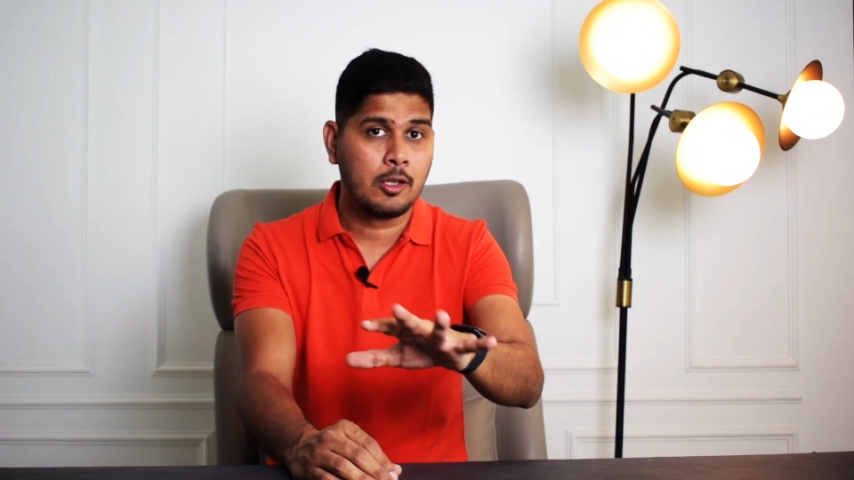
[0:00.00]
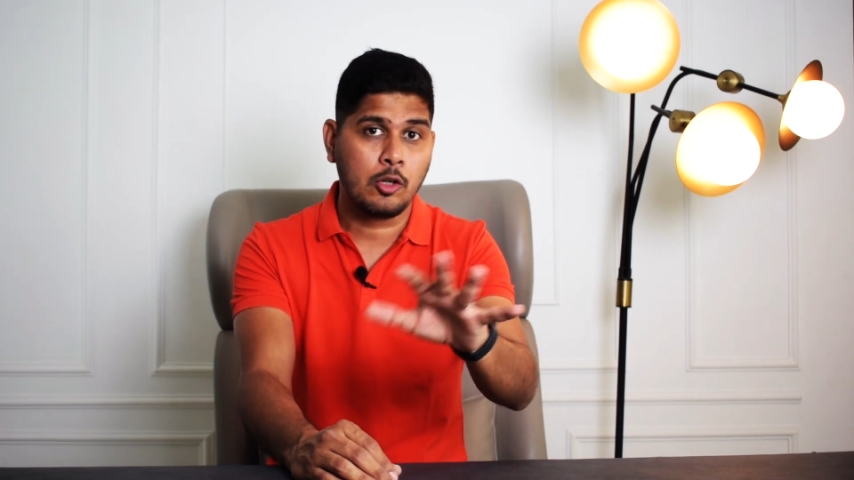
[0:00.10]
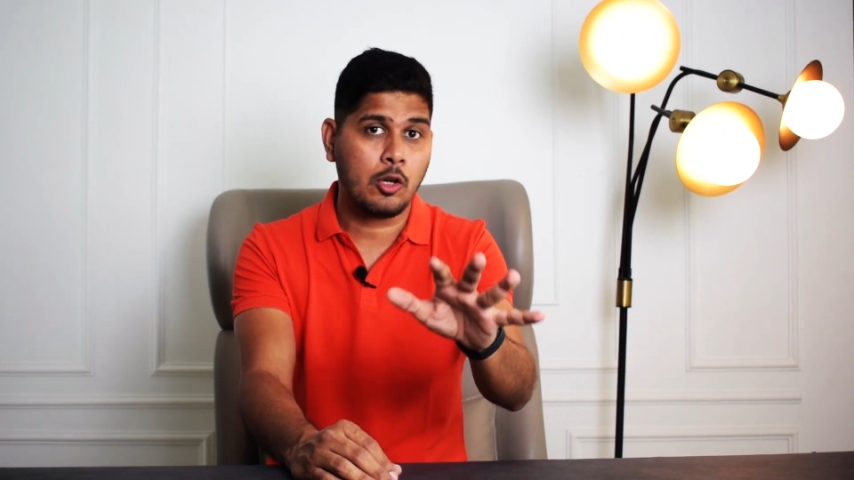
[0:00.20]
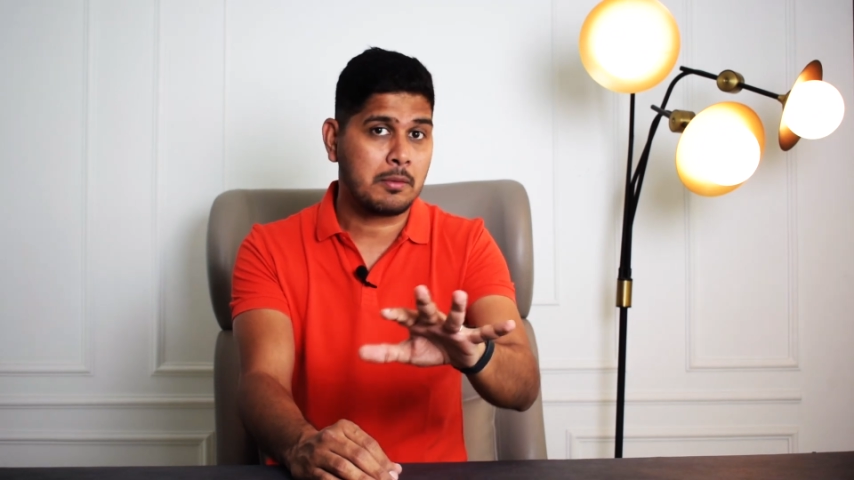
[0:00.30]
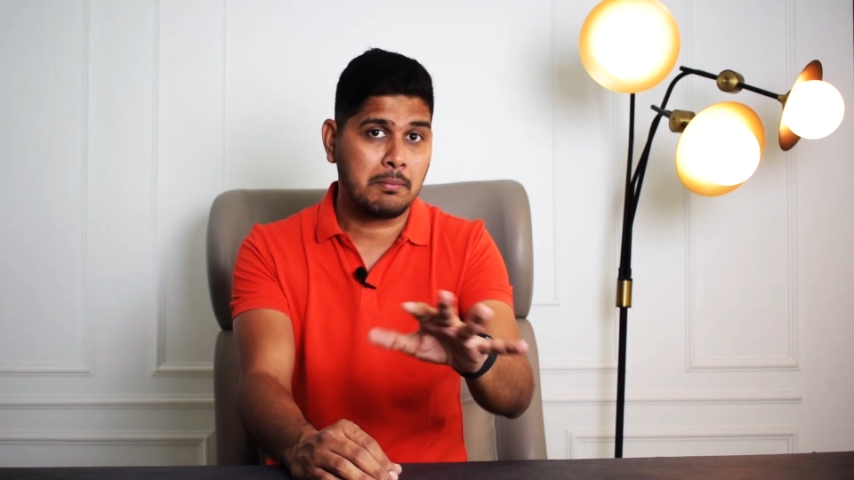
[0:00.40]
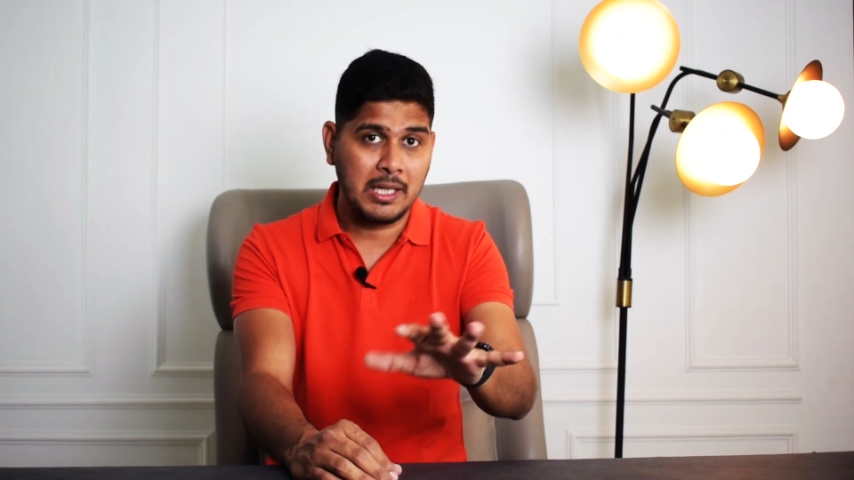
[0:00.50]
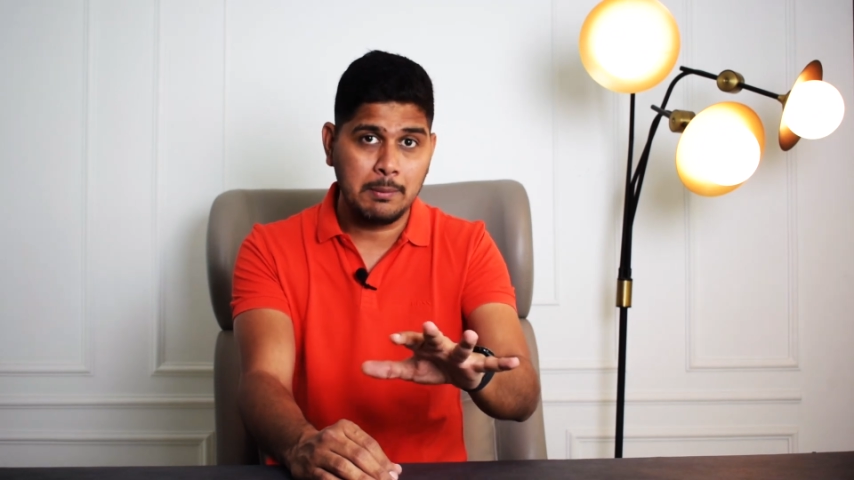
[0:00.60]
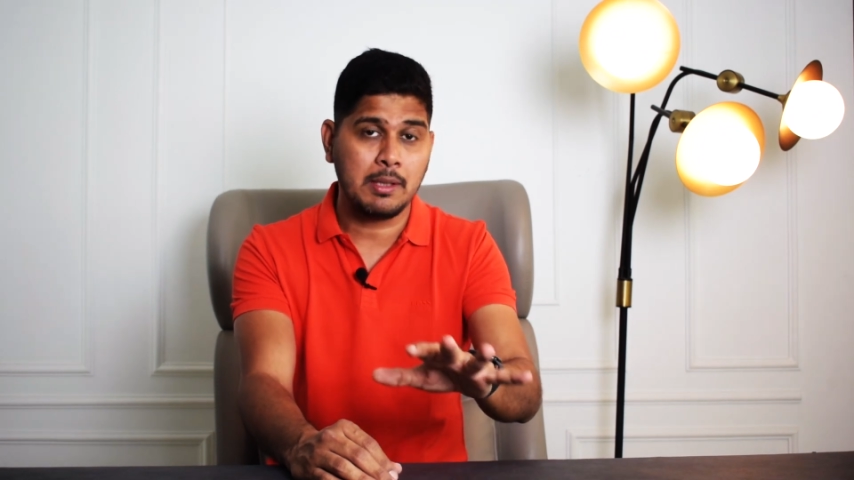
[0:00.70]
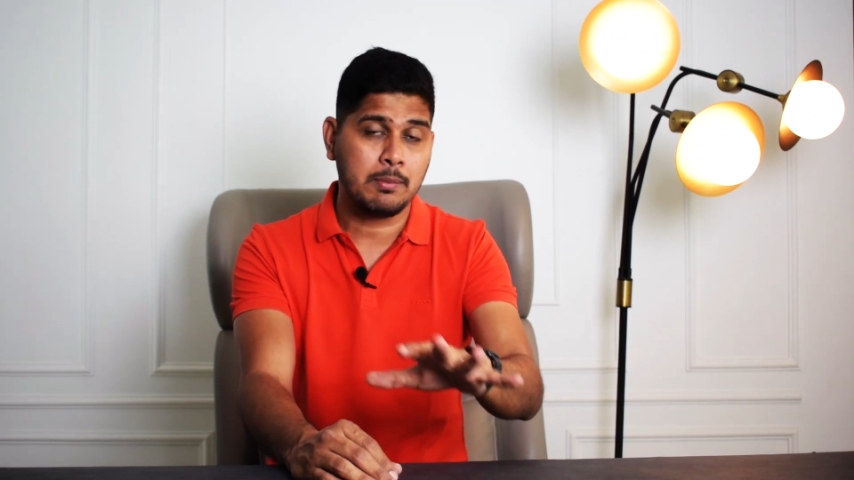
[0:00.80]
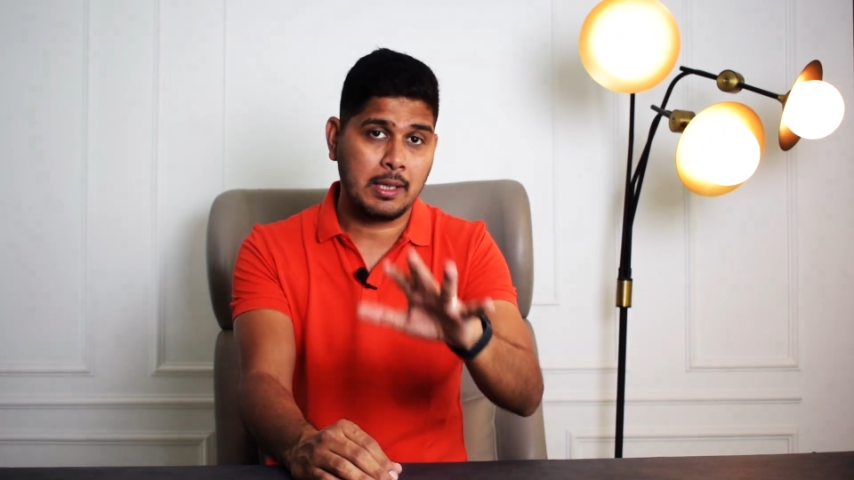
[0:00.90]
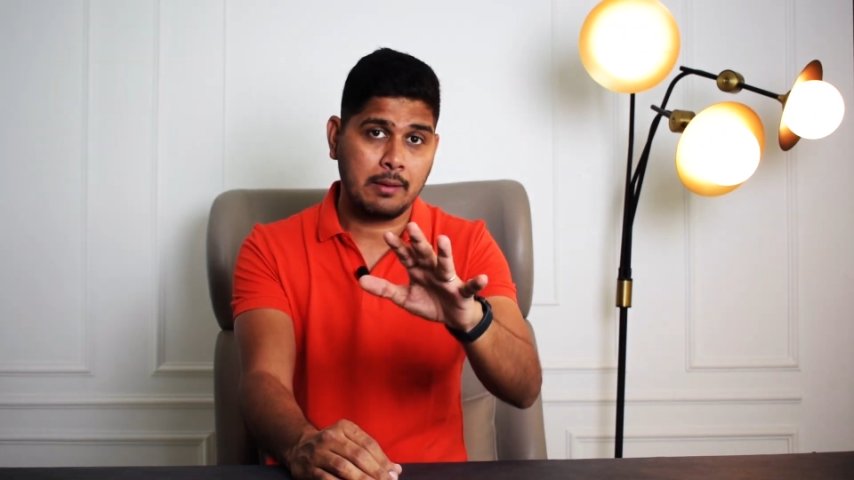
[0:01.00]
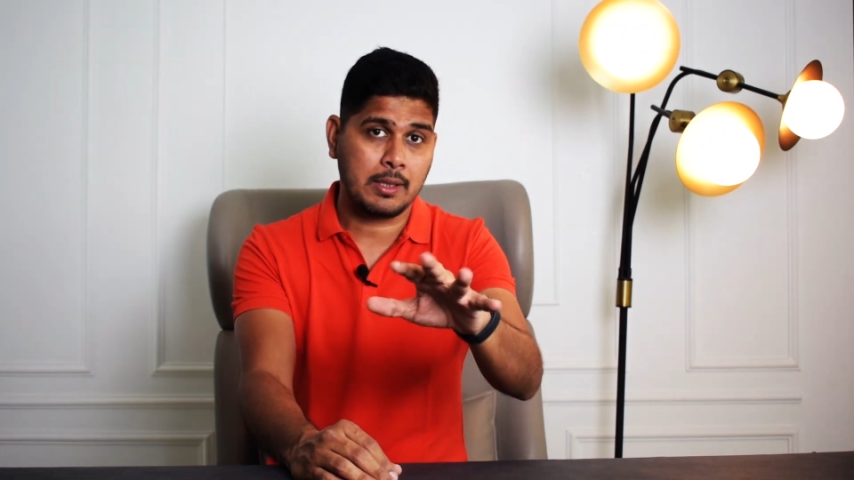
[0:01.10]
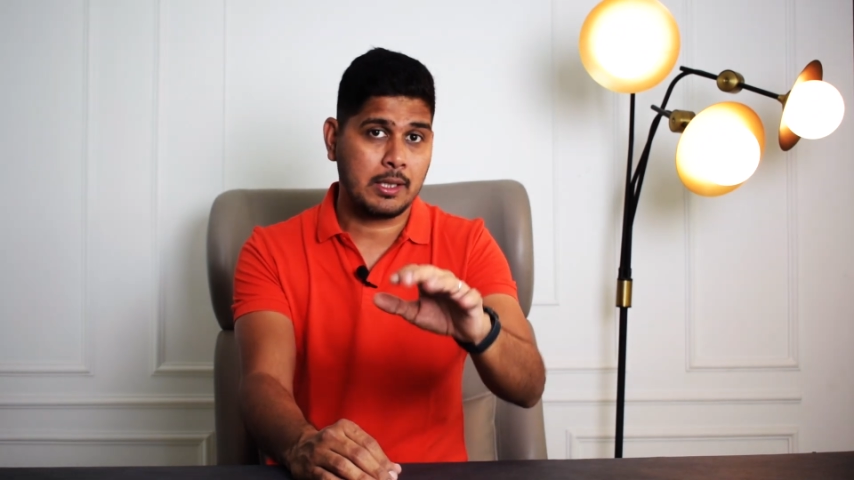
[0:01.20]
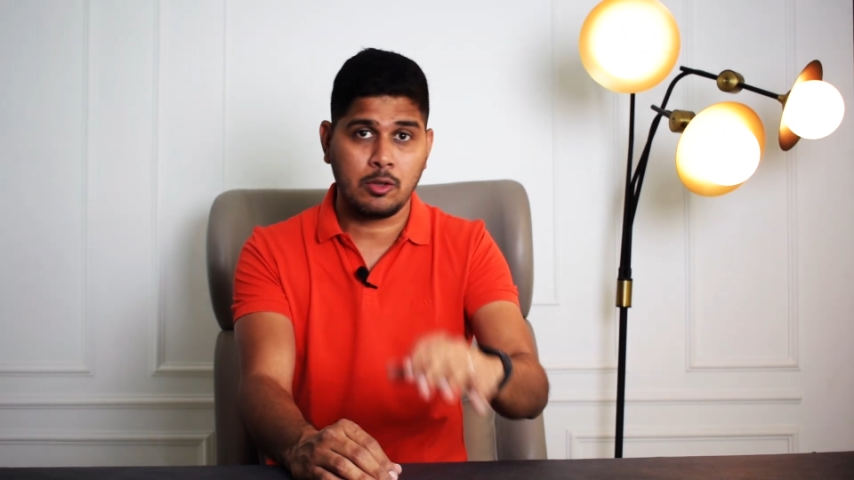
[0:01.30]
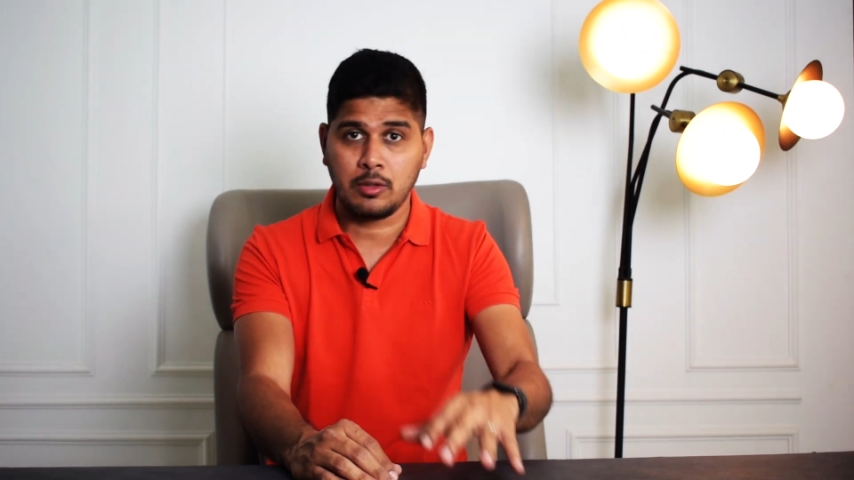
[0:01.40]
not many people have
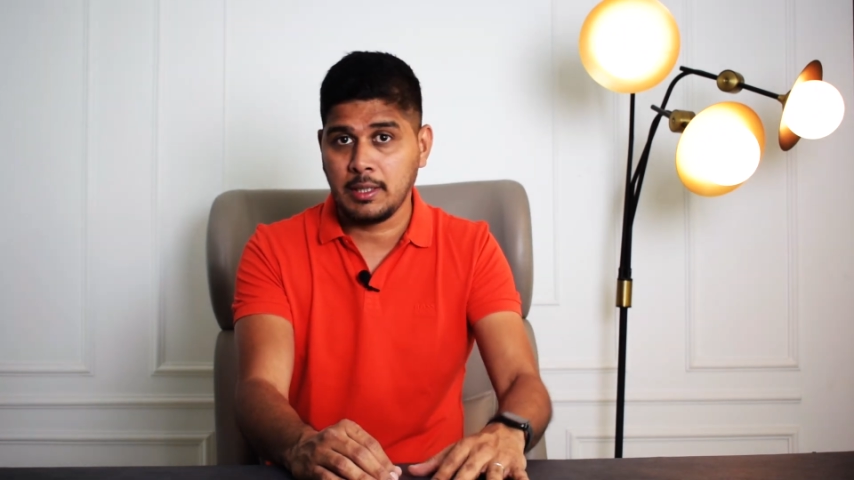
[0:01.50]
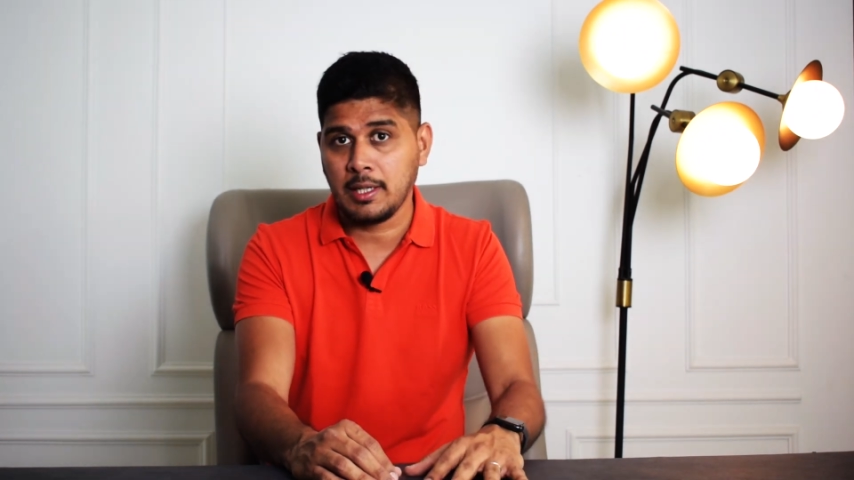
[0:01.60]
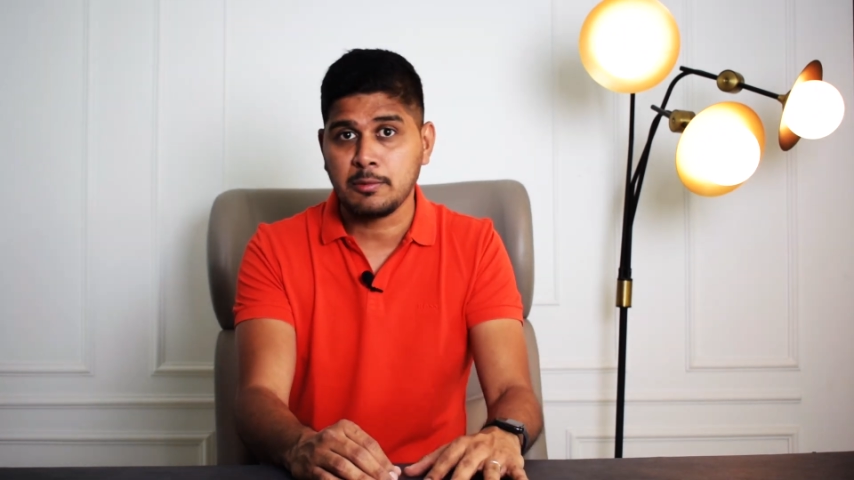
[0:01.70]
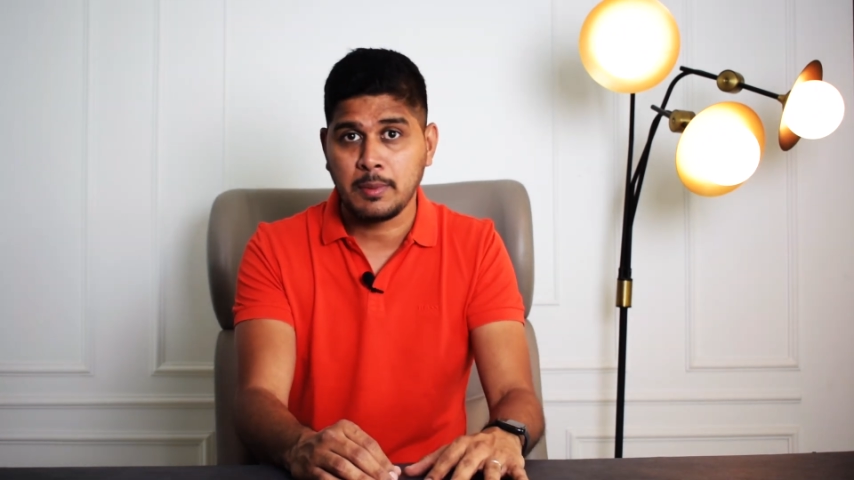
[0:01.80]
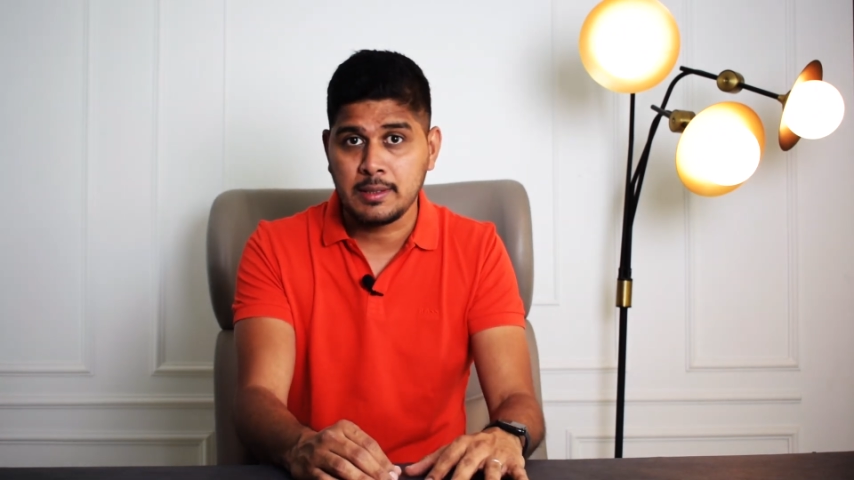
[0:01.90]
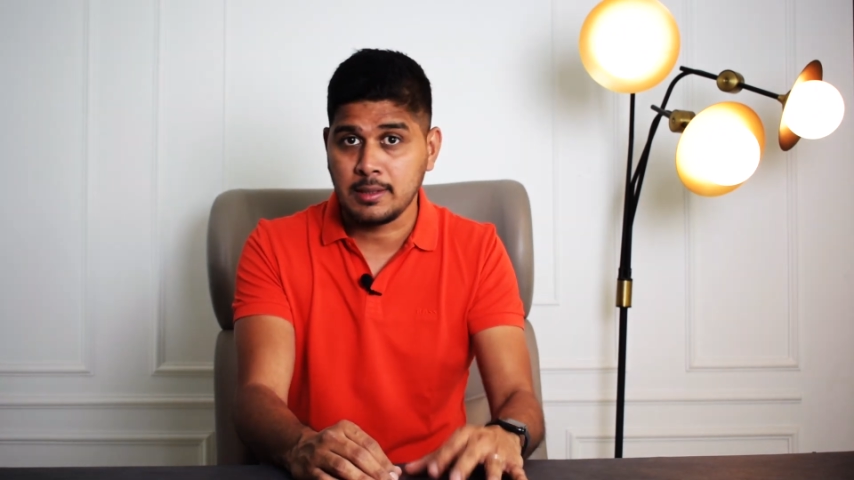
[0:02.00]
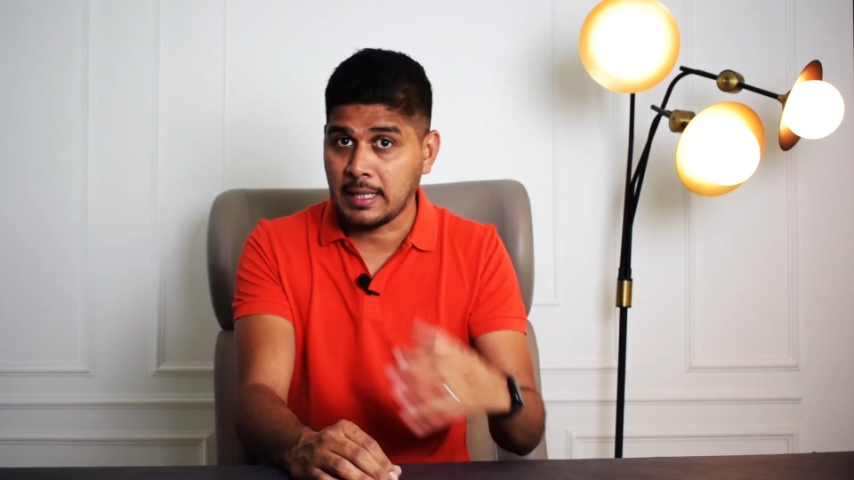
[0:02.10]
cut down on their expenses.